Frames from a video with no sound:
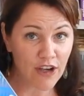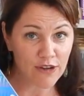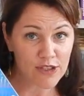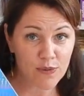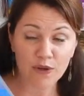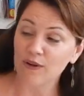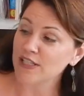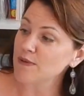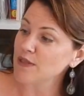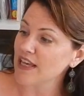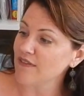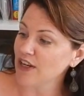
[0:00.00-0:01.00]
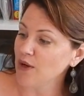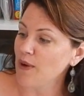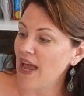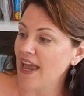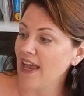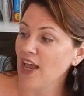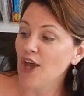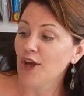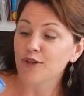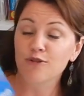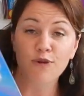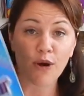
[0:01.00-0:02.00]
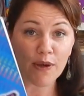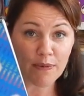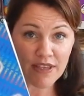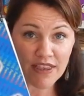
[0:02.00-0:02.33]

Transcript: folks, we're going to be giving away Growing